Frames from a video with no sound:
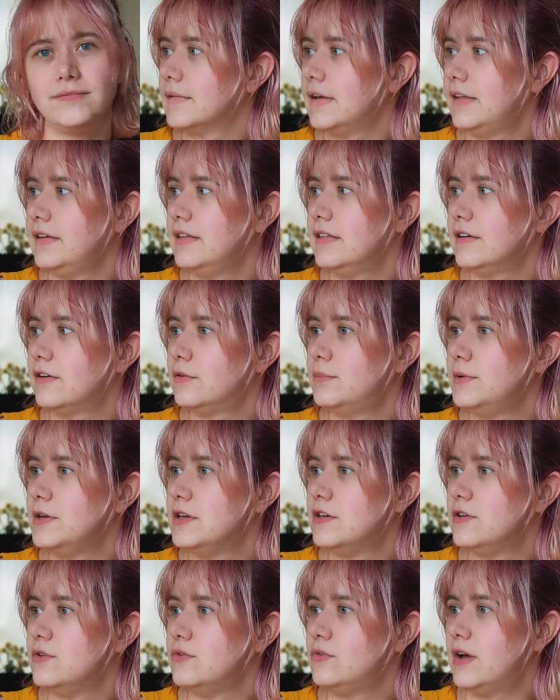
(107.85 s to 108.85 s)
I think that could be
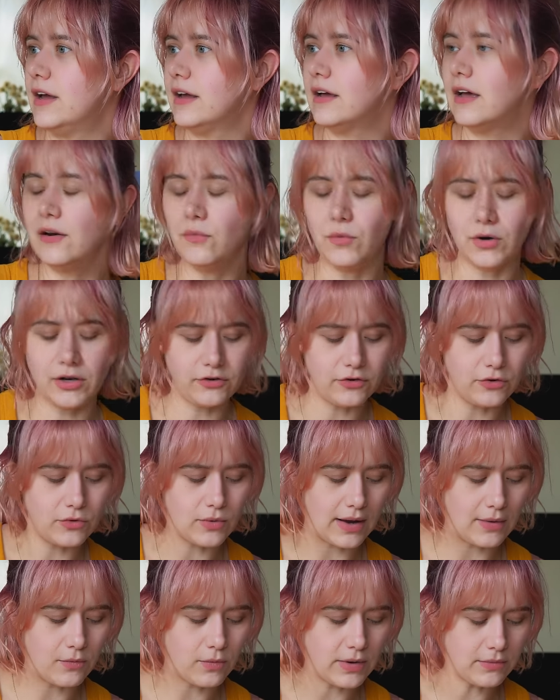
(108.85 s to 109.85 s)
cute. I kind of want to
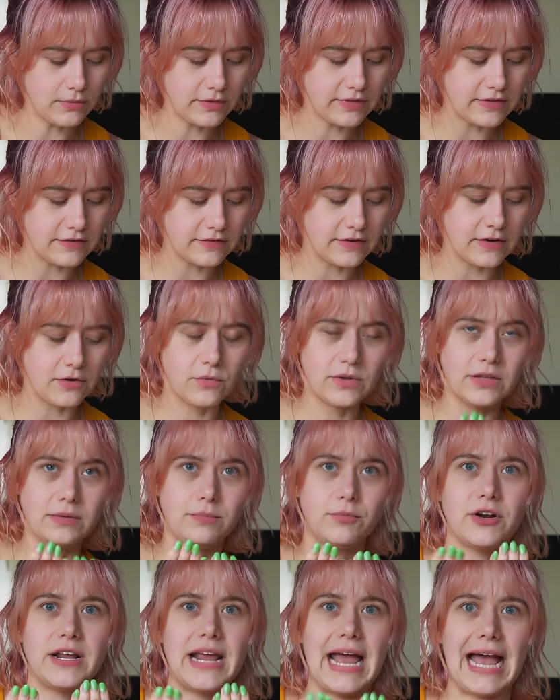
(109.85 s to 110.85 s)
do, I went with this like really
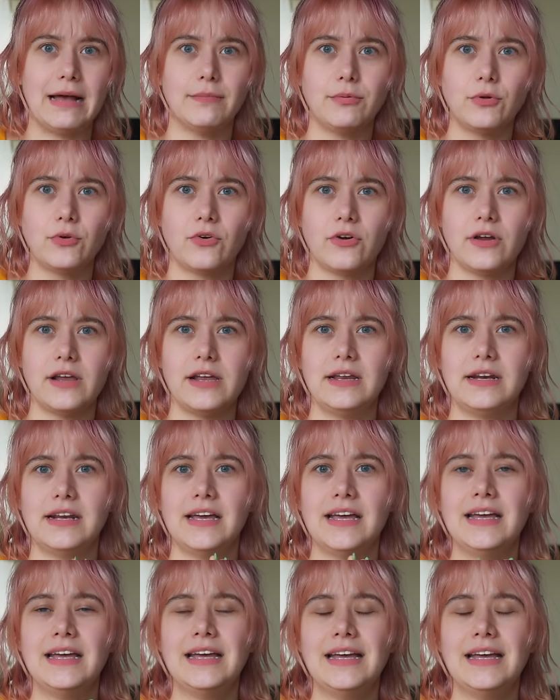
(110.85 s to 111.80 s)
pretty apple green.